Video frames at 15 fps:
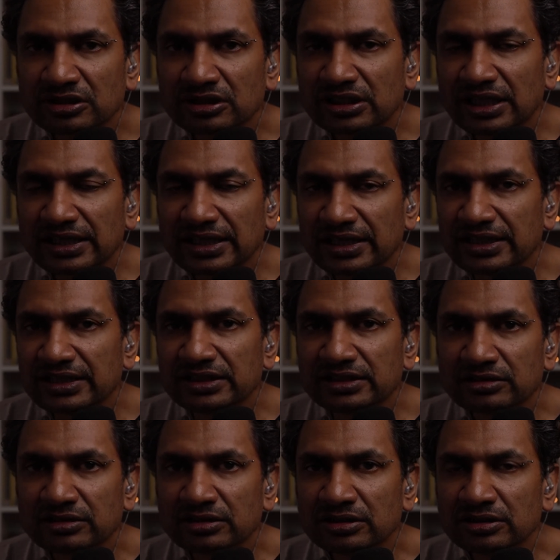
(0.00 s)
They hid
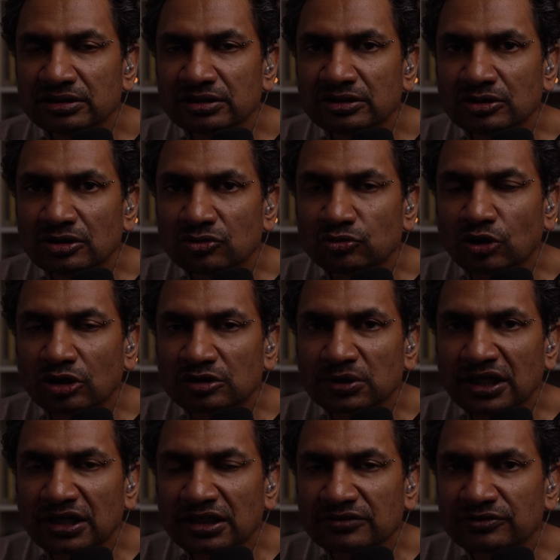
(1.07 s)
Rod
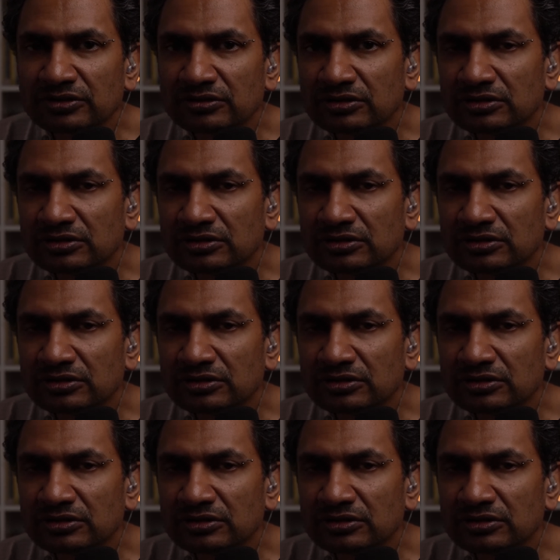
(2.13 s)
Blythe.